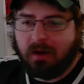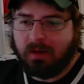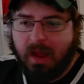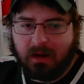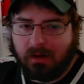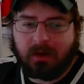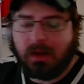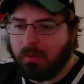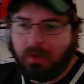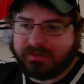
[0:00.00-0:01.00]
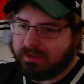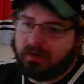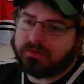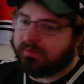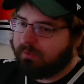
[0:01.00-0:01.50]
I don't know, it was
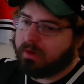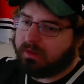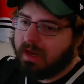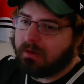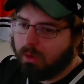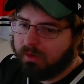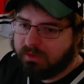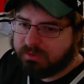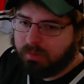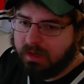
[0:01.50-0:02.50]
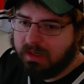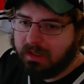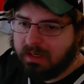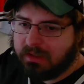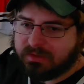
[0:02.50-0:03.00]
a 4th-line role he was playing
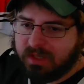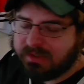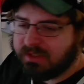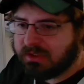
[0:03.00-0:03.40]
in SKA St.